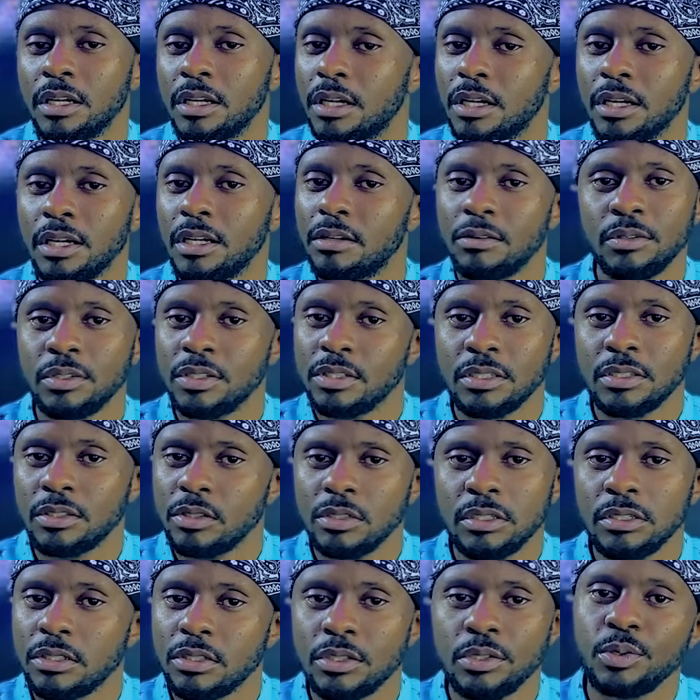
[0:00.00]
I was
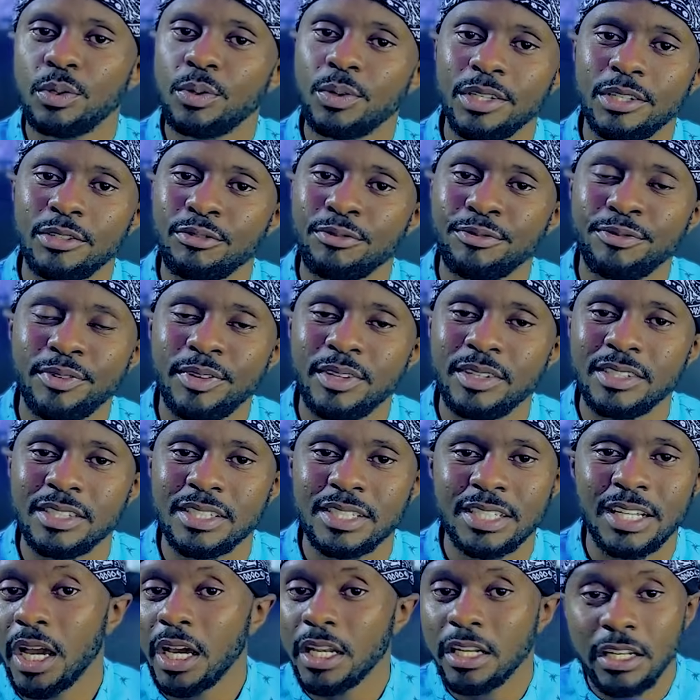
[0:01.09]
not so into phones.
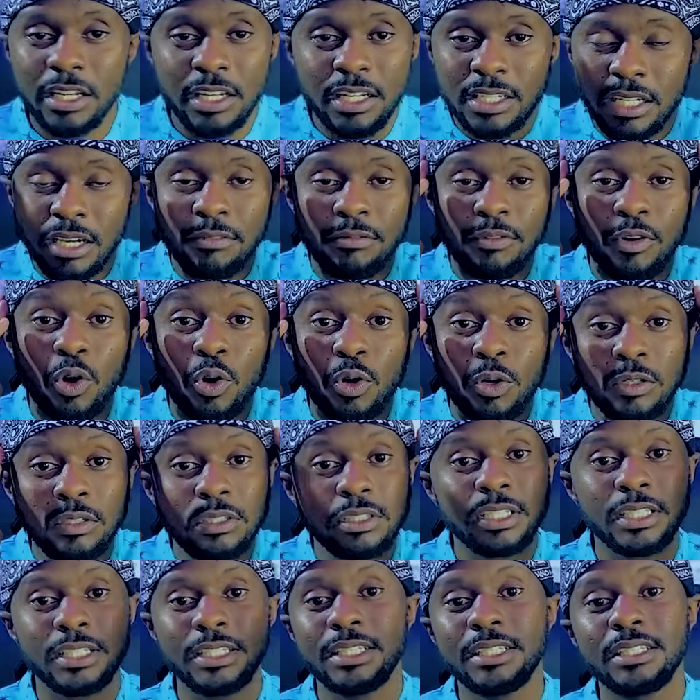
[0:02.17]
I didn't have all
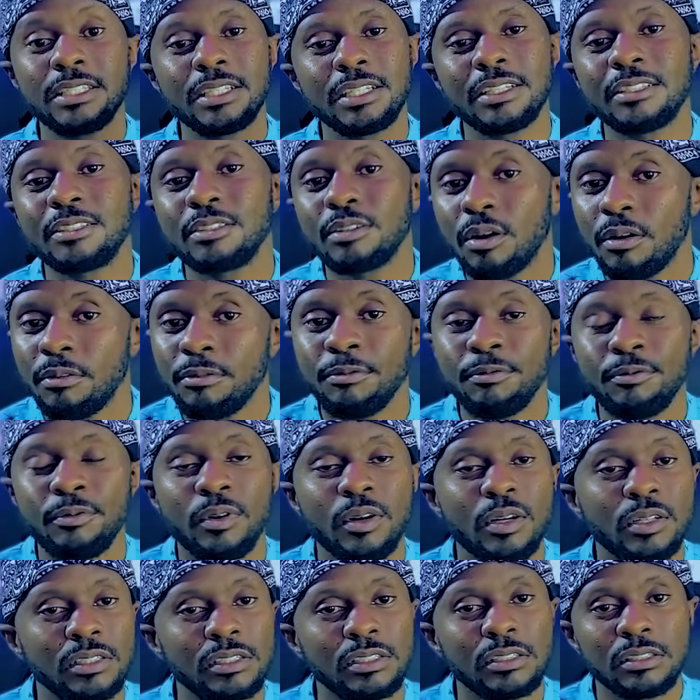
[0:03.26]
the details of
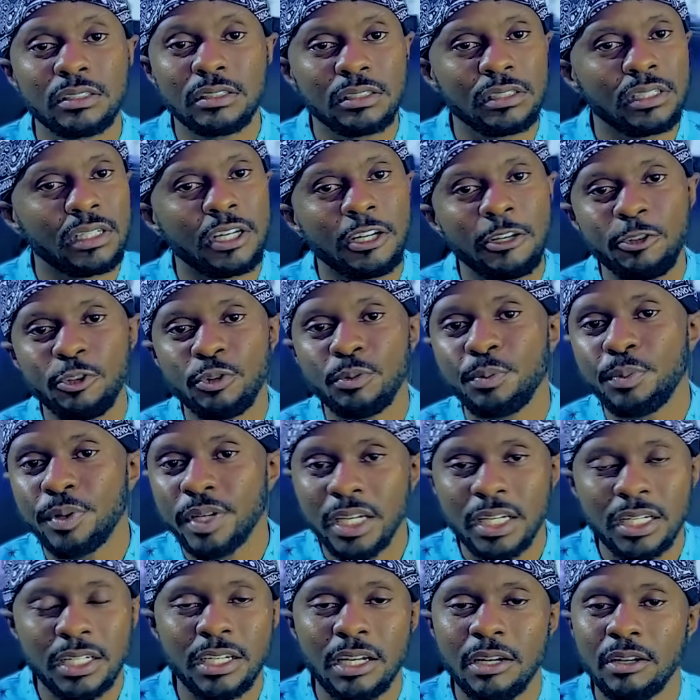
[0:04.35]
phones. You know how you
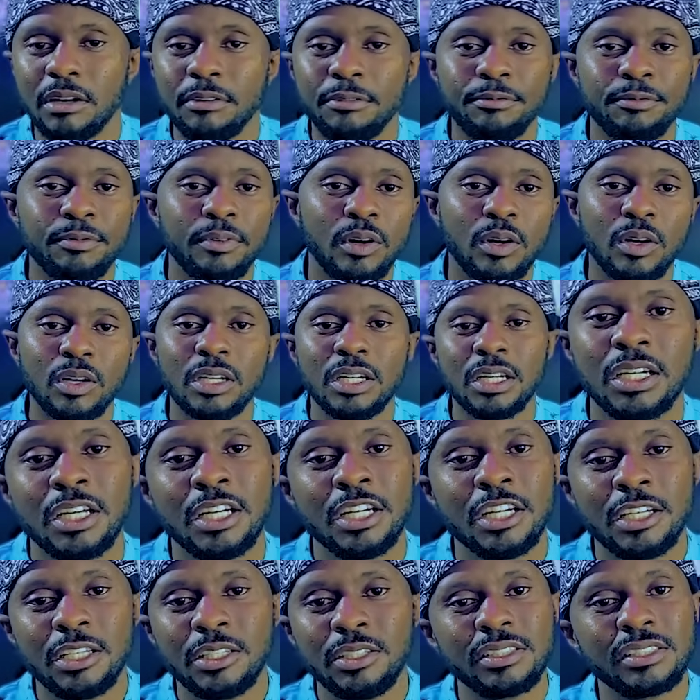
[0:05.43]
break down a phone.
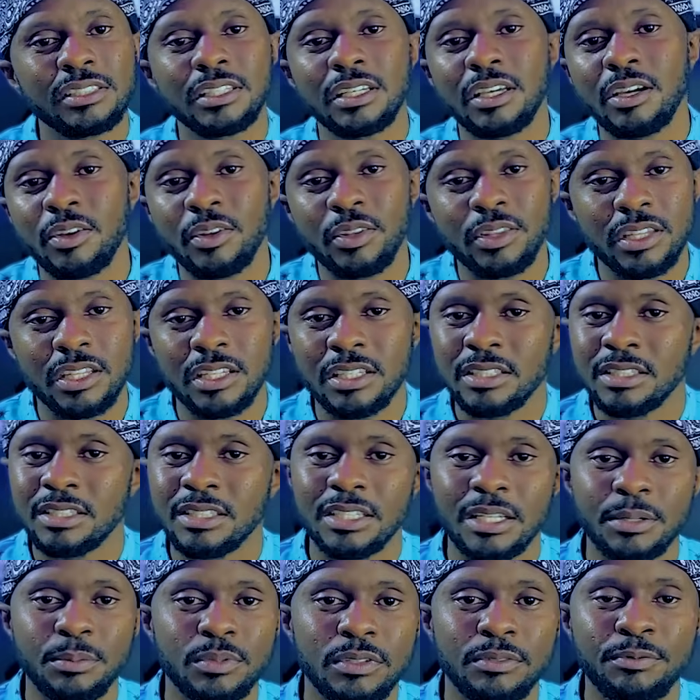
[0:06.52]
You say, oh, these
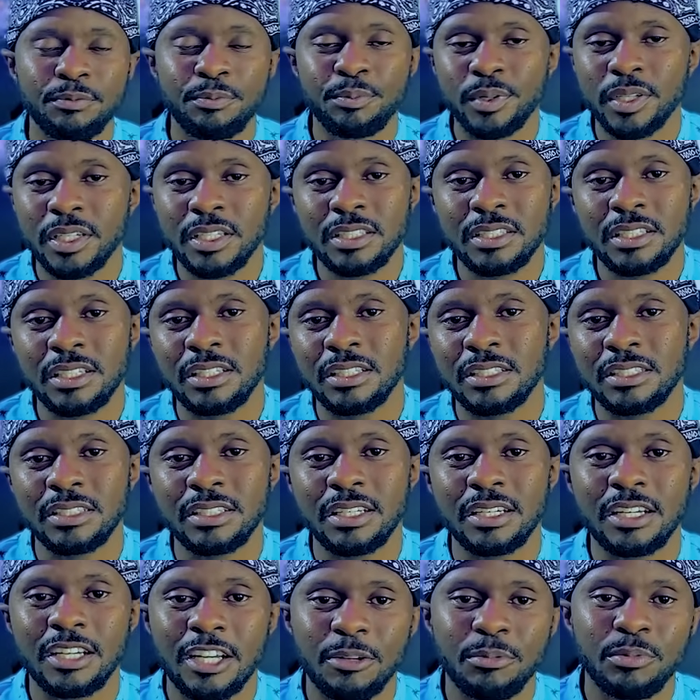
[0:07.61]
types of pixels in the
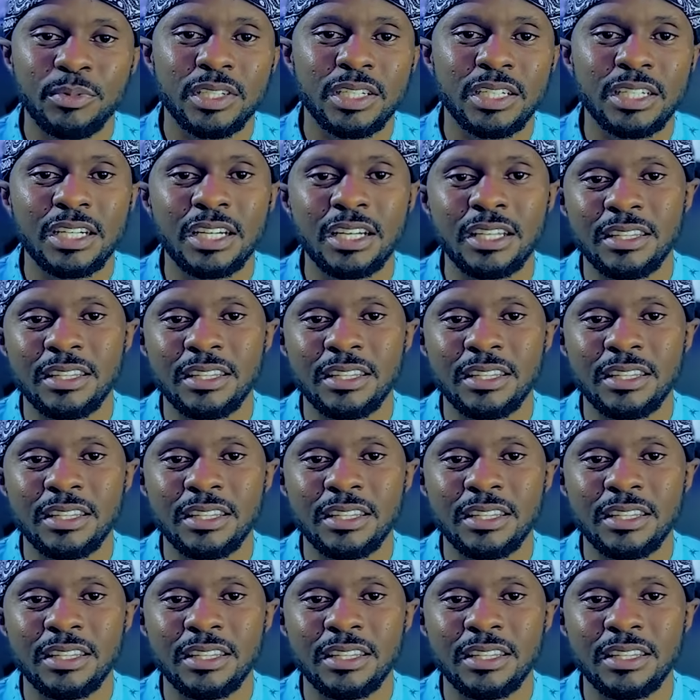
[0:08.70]
camera,